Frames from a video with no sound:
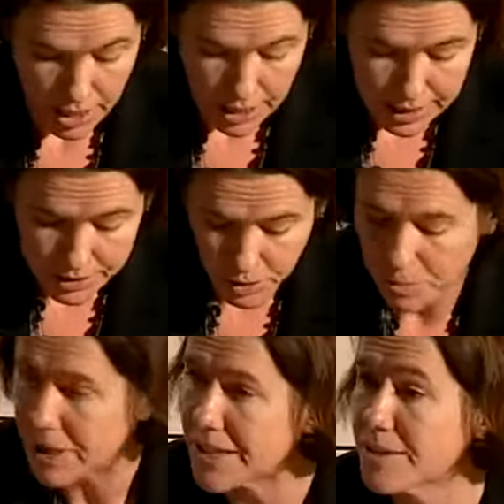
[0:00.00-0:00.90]
less
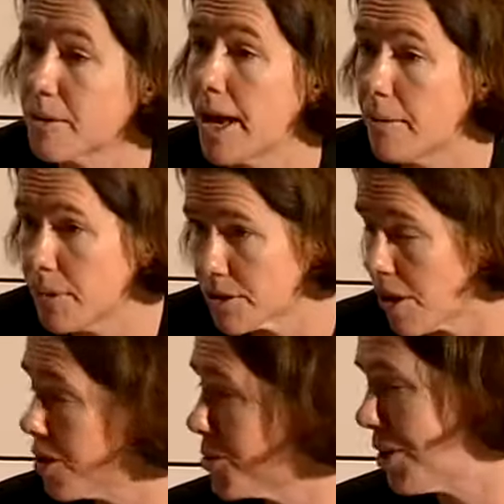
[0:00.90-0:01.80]
complex, but
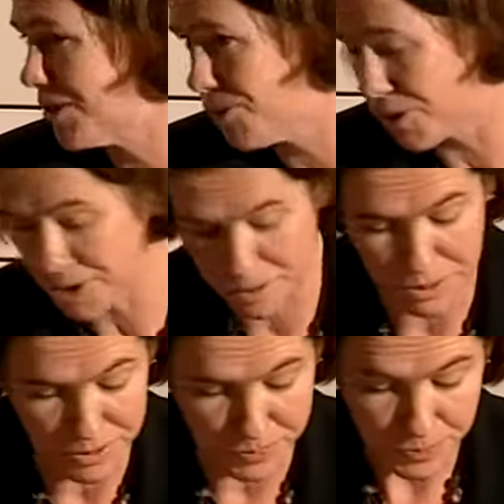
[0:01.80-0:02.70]
also
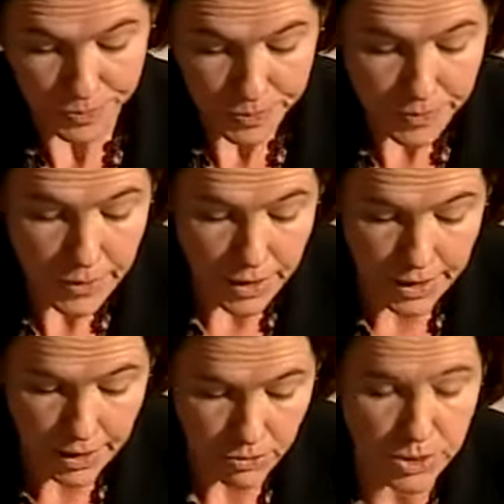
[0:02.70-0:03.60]
enforceable.
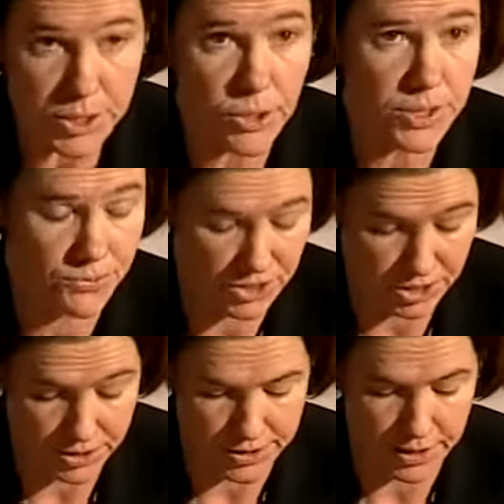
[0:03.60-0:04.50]
Resource
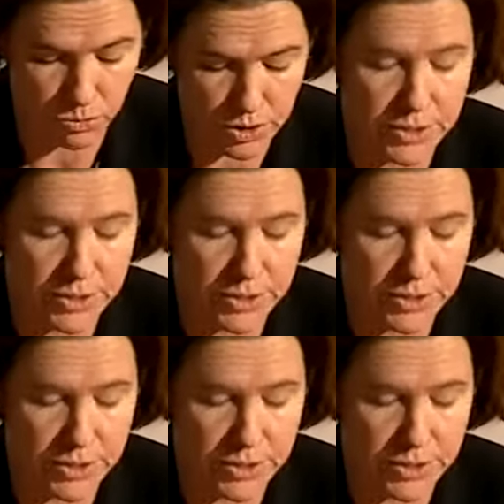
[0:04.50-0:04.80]
efficiency,